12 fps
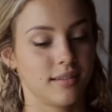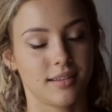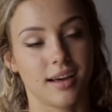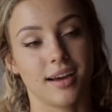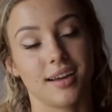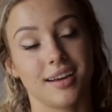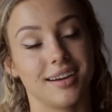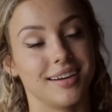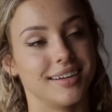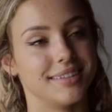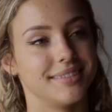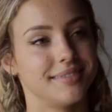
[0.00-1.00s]

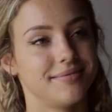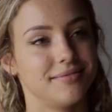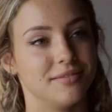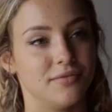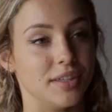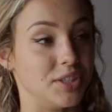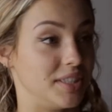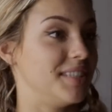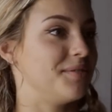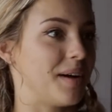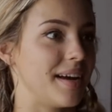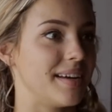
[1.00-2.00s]
that
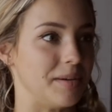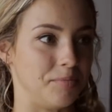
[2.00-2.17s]
vision, right,